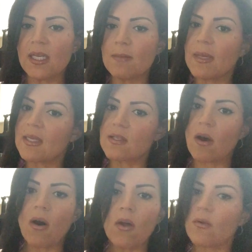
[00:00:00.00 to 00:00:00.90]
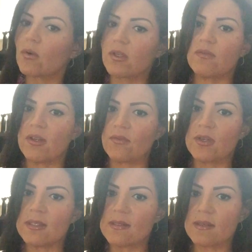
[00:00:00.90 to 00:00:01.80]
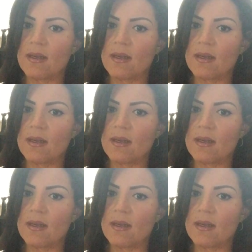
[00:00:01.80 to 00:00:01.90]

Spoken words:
and it makes all the world of difference